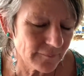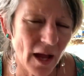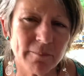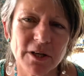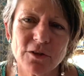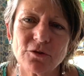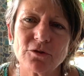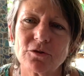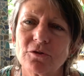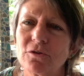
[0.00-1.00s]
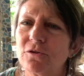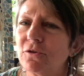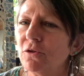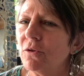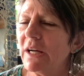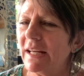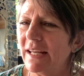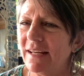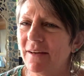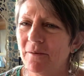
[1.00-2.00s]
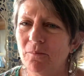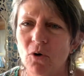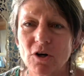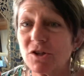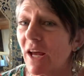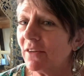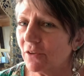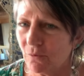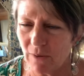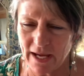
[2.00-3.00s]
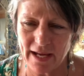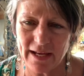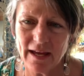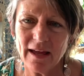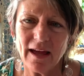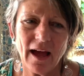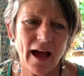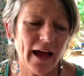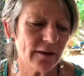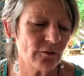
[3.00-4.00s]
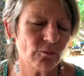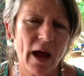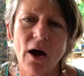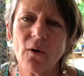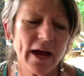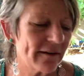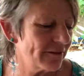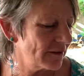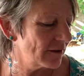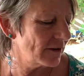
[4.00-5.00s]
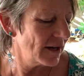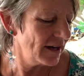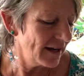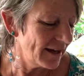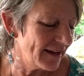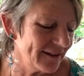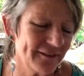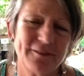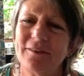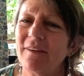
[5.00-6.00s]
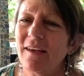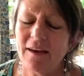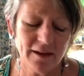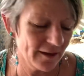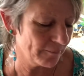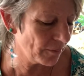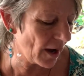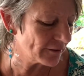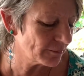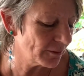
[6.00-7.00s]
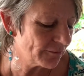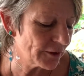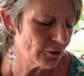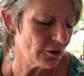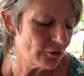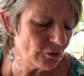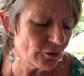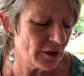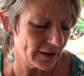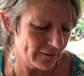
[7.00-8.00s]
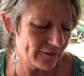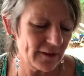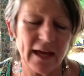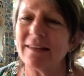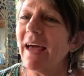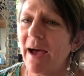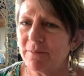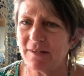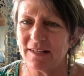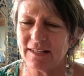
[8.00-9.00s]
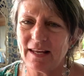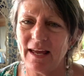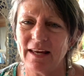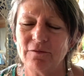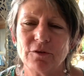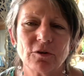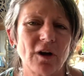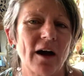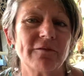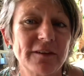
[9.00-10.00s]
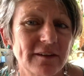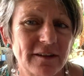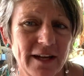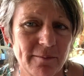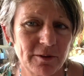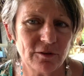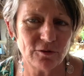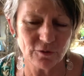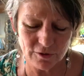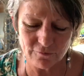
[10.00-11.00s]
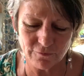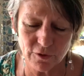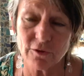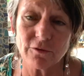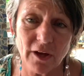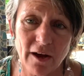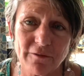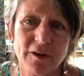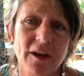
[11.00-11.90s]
going to do it in a more gentle way. And however is possible for you to do this, adapt it. And if you're not physically able to do it for yourself,